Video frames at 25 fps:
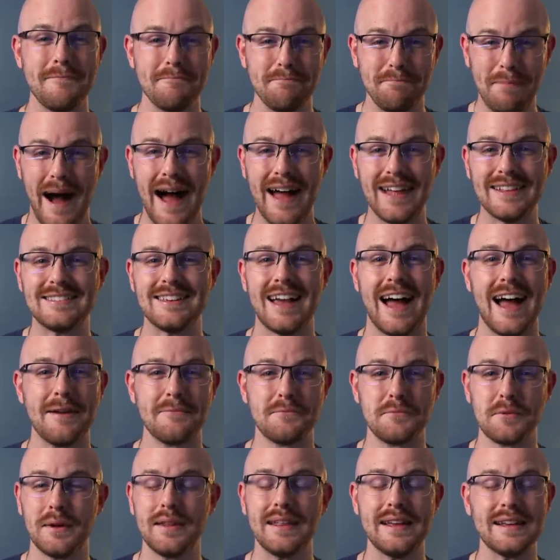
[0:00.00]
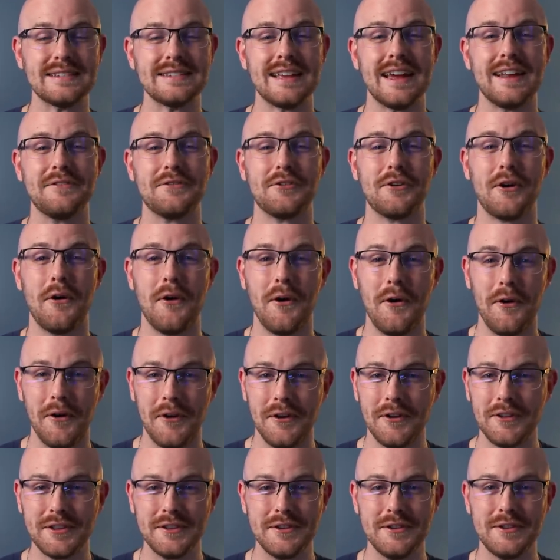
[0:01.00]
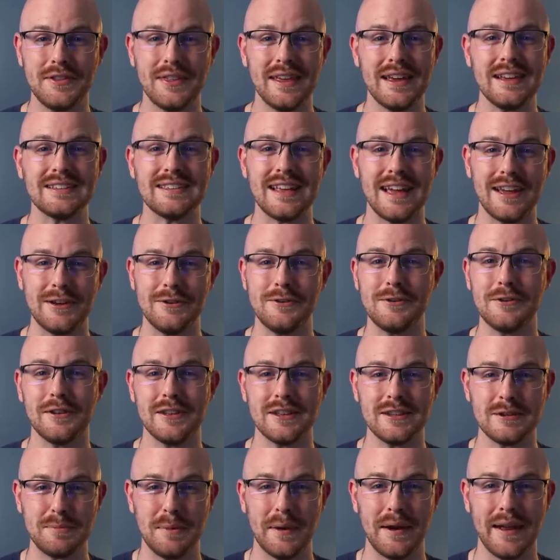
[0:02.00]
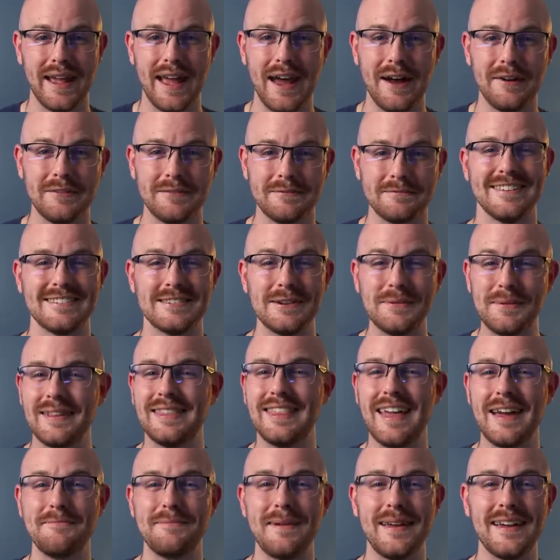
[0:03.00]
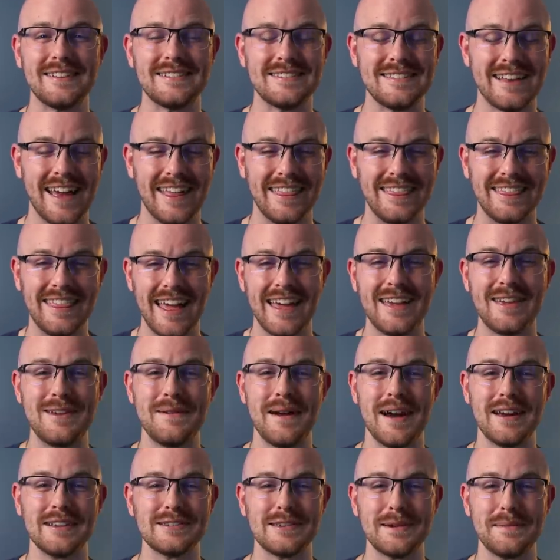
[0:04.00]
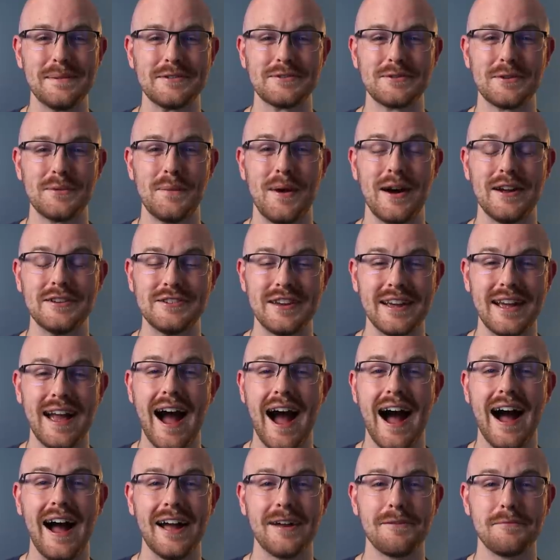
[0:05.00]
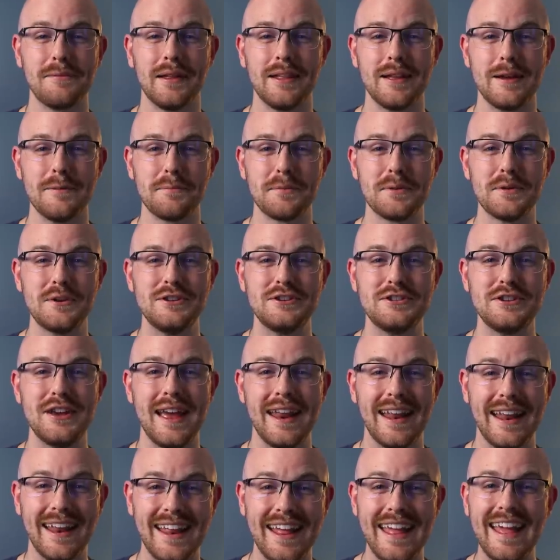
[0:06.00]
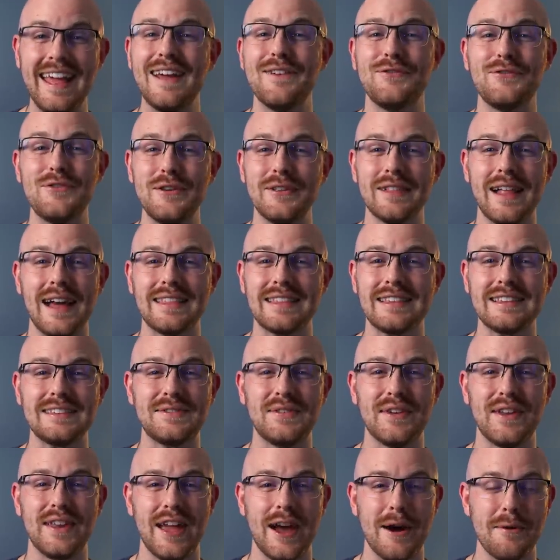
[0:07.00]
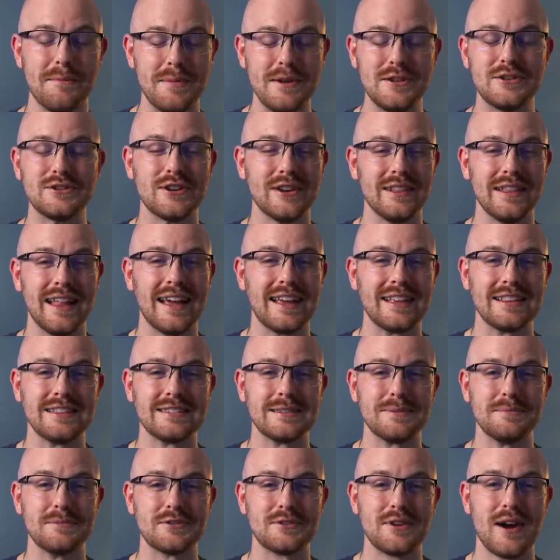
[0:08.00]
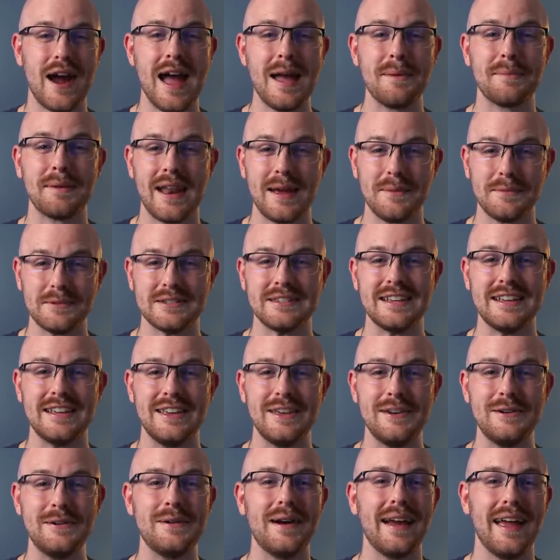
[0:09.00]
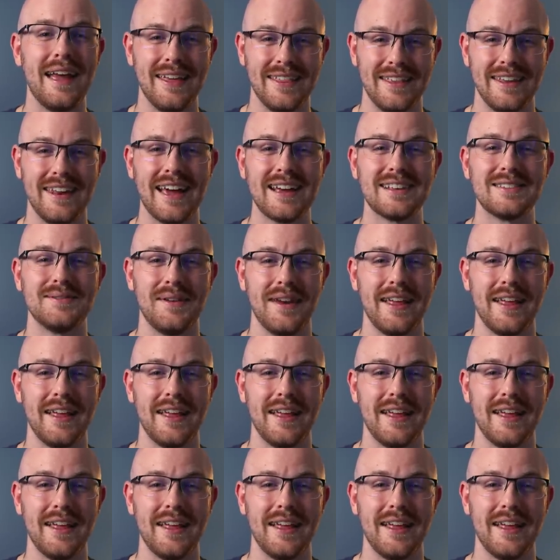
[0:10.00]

but I'm really excited for all the new things that Google is putting out. So with that being said, thank you guys so much for watching. I really appreciate it. If you like this video, be sure to like and subscribe, and I will see you in the next